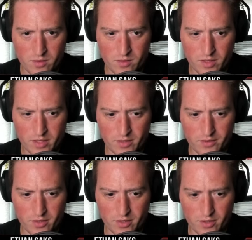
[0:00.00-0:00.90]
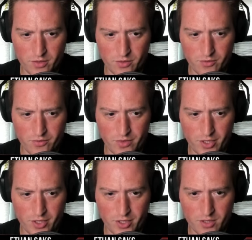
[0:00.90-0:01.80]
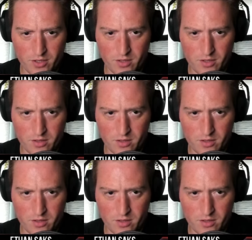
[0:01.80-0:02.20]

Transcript: Yeah, let's go fear.